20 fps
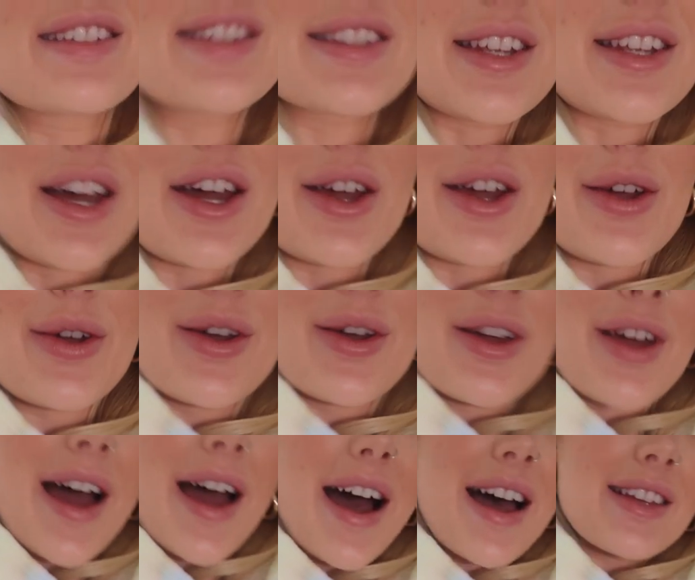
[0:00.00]
So
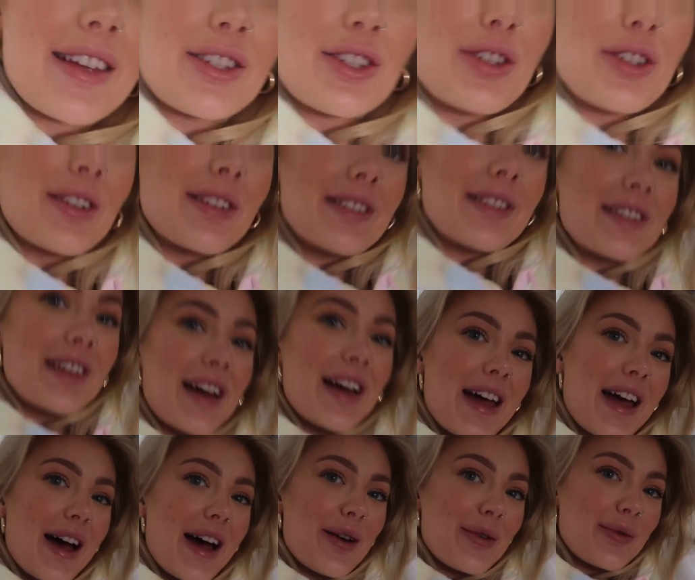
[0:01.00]
as you can see,
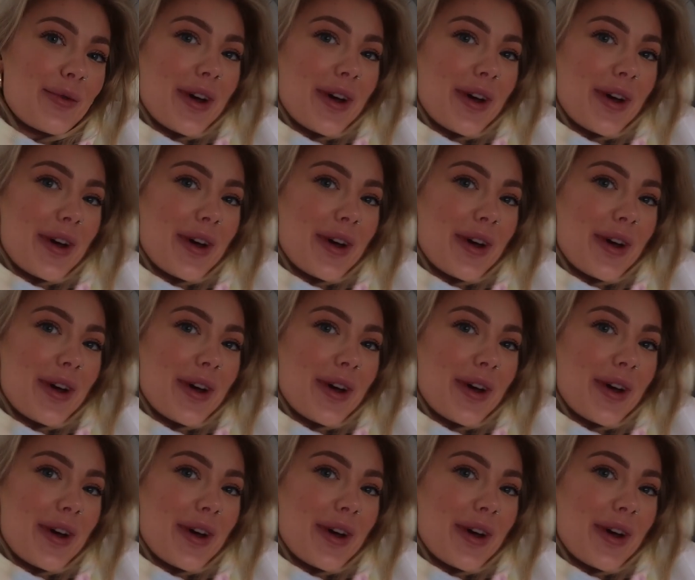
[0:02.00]
I'm